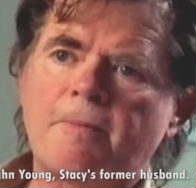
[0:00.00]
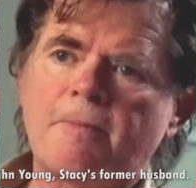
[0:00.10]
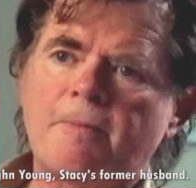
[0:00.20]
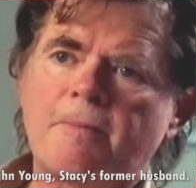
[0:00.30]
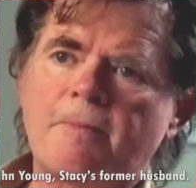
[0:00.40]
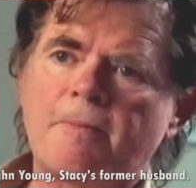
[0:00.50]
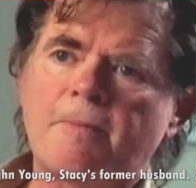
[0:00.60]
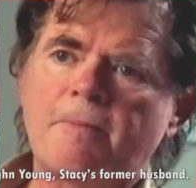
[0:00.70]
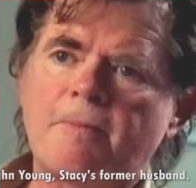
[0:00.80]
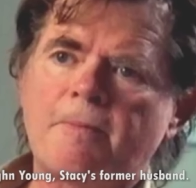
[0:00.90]

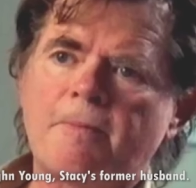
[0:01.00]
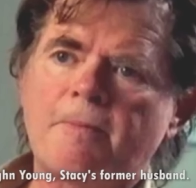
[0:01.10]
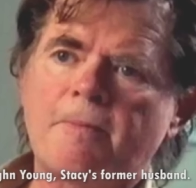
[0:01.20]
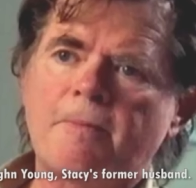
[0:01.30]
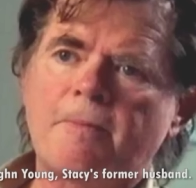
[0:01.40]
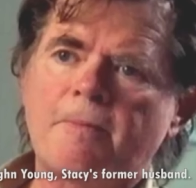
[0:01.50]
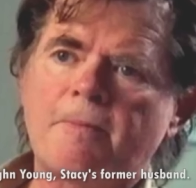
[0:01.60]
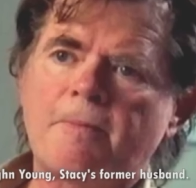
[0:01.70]
[no speech]